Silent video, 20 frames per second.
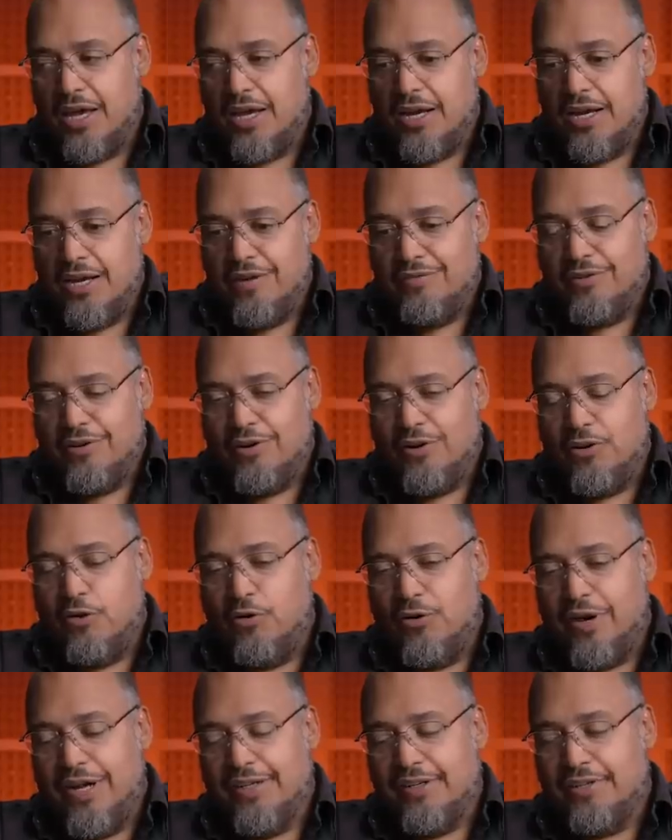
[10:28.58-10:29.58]
And I never
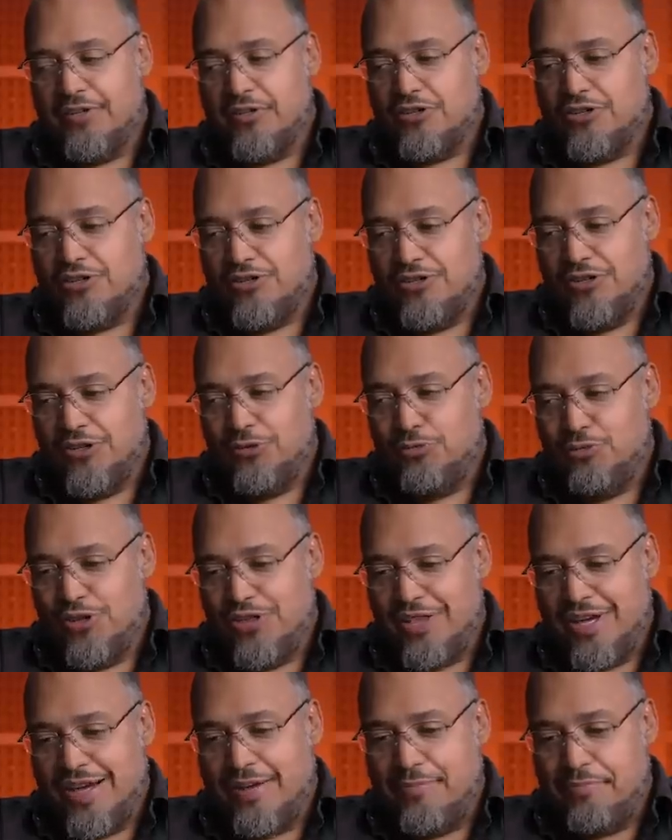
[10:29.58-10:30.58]
quite understood
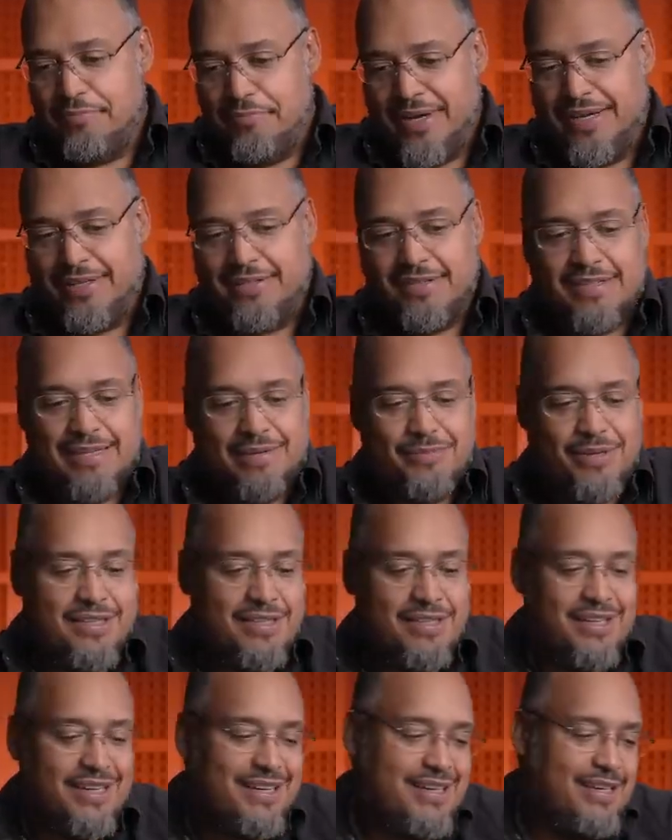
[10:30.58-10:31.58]
what that meant. I mean,
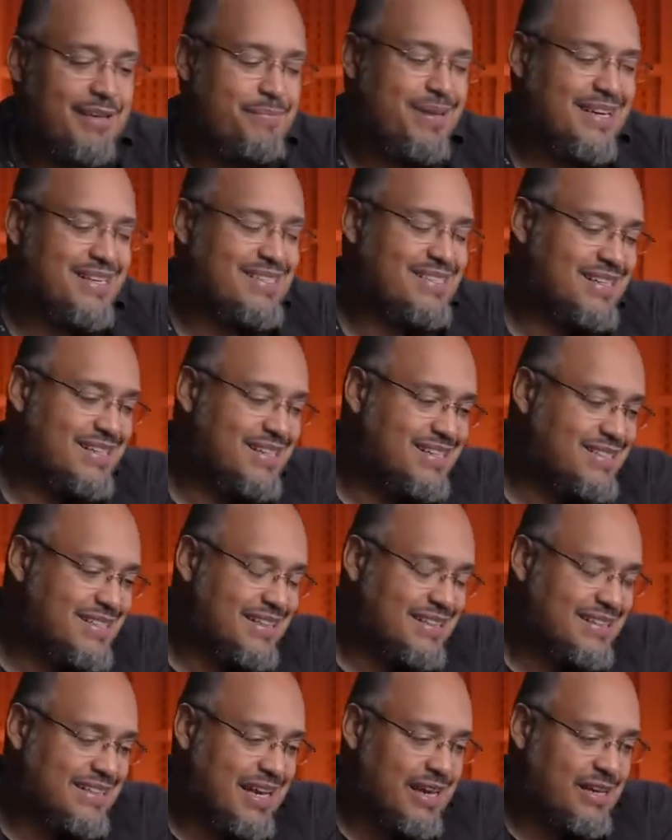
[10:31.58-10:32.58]
like, it makes sense, I
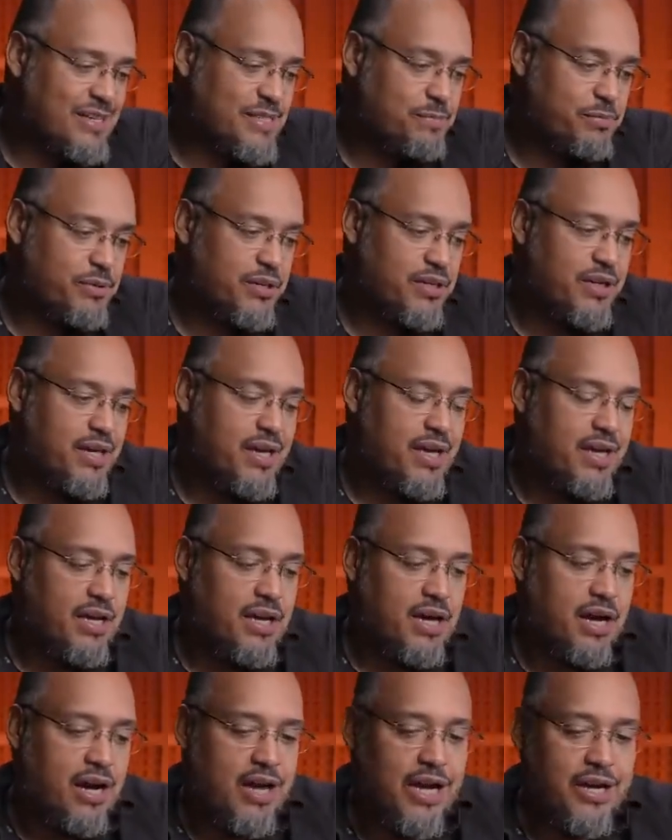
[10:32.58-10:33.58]
guess, but
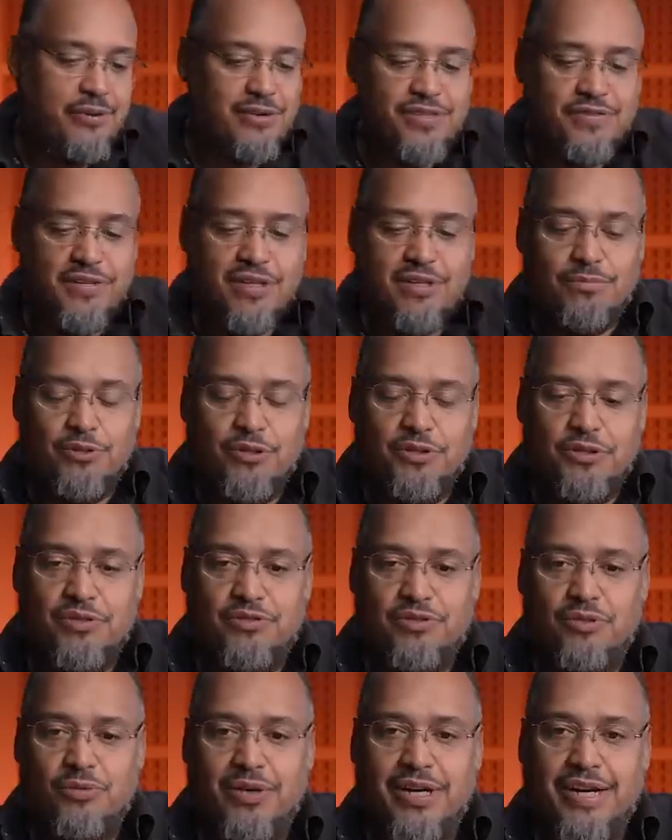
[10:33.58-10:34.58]
I always found it more
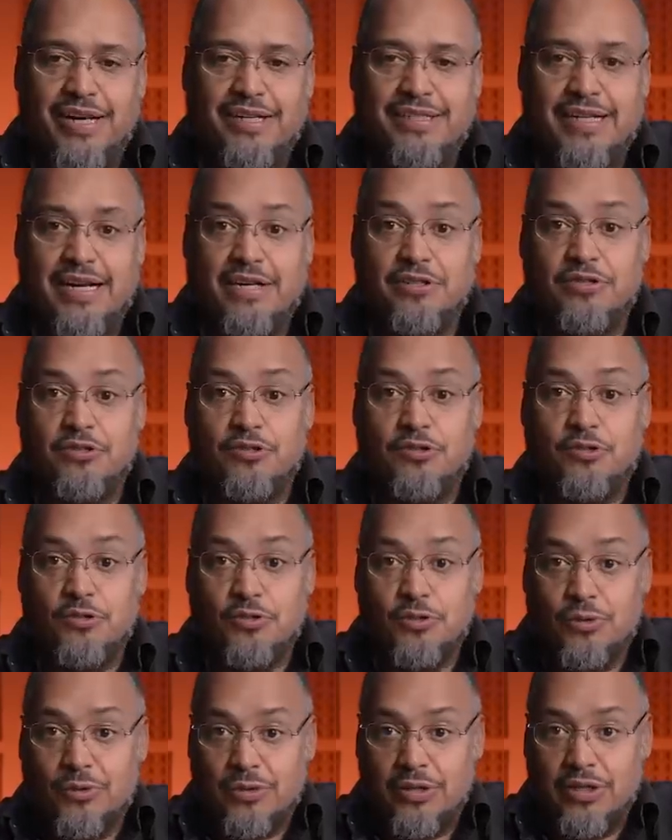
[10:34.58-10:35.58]
useful when I attached a
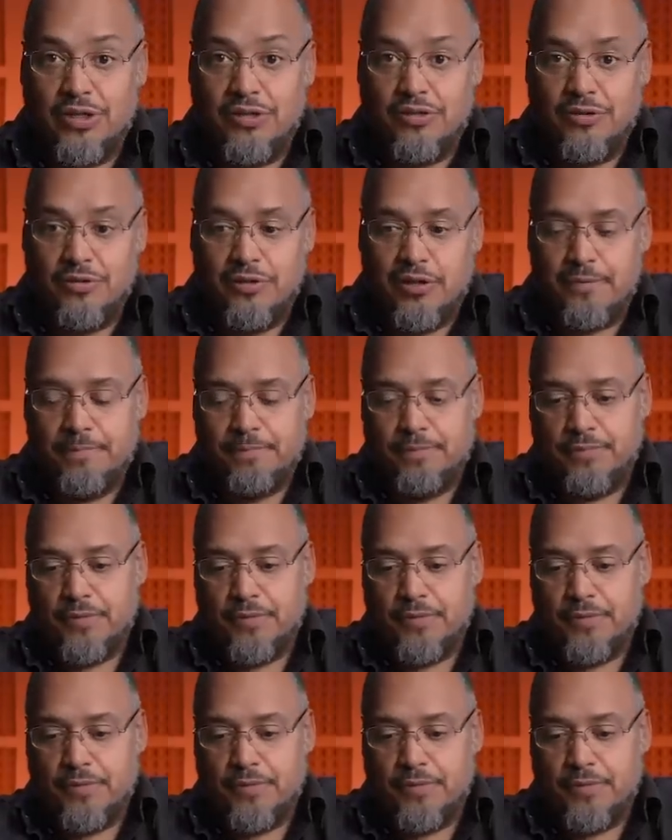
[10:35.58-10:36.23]
story to it.